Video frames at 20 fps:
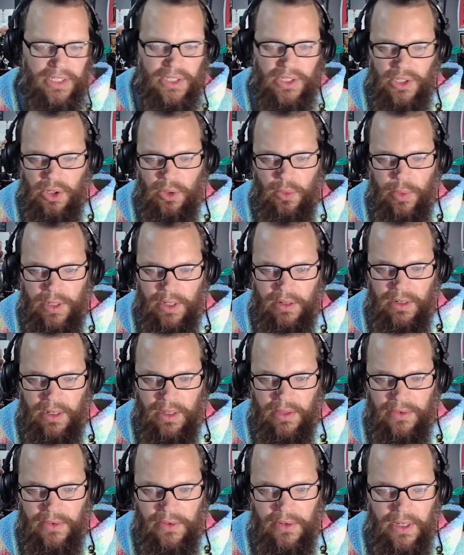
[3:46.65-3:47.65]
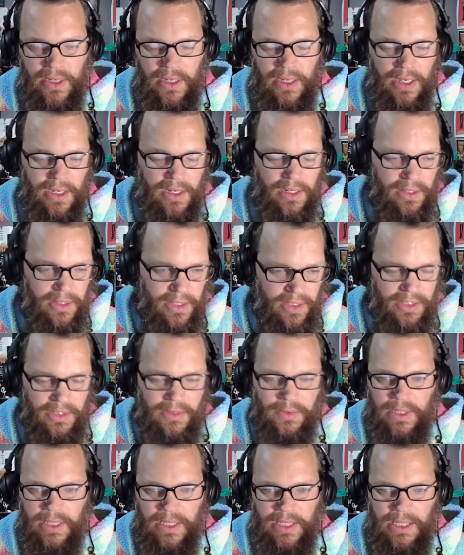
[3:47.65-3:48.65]
to know one another, and then
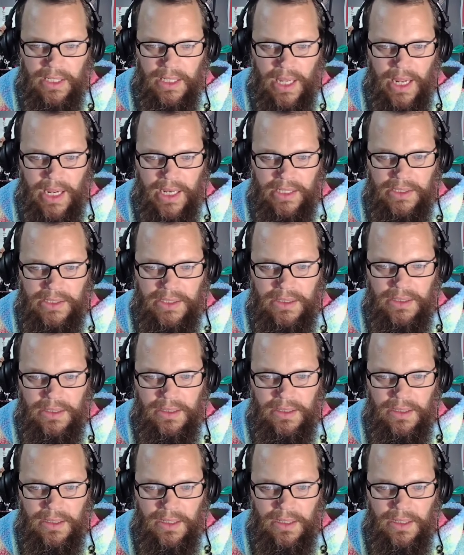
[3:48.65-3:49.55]
you get engaged,